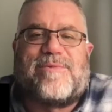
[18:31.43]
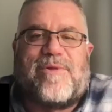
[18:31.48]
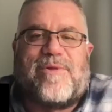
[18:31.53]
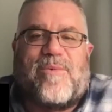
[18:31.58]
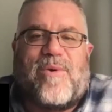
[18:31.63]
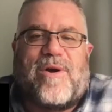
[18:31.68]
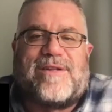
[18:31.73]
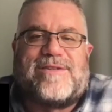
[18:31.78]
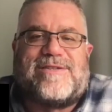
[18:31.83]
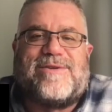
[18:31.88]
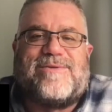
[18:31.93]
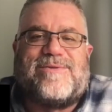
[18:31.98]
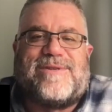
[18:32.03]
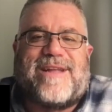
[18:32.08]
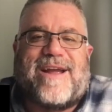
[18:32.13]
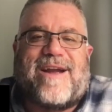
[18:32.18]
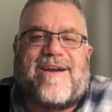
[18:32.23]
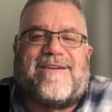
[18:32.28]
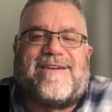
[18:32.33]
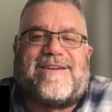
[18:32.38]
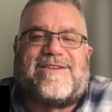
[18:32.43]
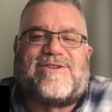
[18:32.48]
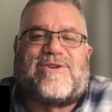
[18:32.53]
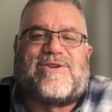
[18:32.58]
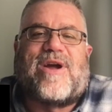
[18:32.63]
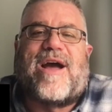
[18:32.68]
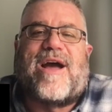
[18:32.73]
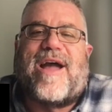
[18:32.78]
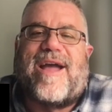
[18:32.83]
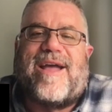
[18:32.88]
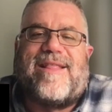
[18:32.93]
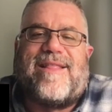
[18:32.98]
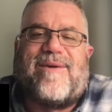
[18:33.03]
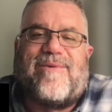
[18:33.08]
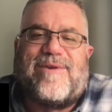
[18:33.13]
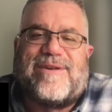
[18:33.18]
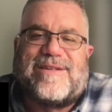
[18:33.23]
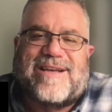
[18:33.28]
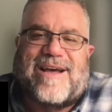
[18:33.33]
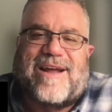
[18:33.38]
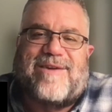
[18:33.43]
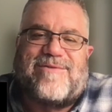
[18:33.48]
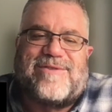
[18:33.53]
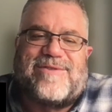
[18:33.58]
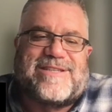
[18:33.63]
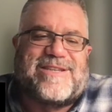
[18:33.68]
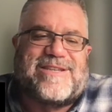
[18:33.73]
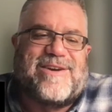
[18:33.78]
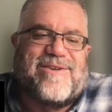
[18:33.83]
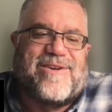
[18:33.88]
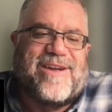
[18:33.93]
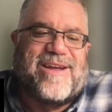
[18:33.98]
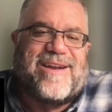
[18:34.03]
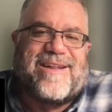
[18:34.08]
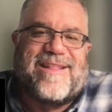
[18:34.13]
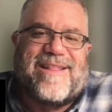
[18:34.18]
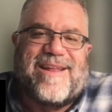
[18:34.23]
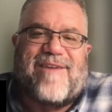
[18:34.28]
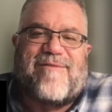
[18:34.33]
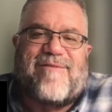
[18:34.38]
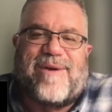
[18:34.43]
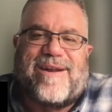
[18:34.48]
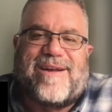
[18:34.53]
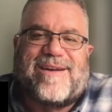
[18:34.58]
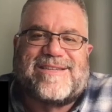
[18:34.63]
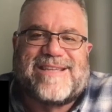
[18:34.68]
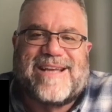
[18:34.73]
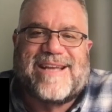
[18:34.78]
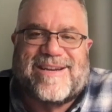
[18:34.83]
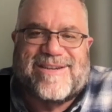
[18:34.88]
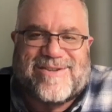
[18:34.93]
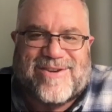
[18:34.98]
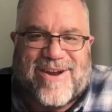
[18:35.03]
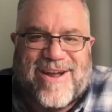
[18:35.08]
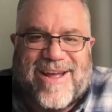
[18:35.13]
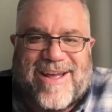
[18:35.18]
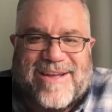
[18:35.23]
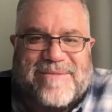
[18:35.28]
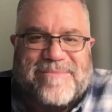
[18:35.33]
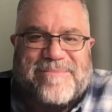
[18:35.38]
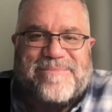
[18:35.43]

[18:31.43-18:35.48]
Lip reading: the ones who dared to try it, and then we thought it was so good, and then everybody else had to try it.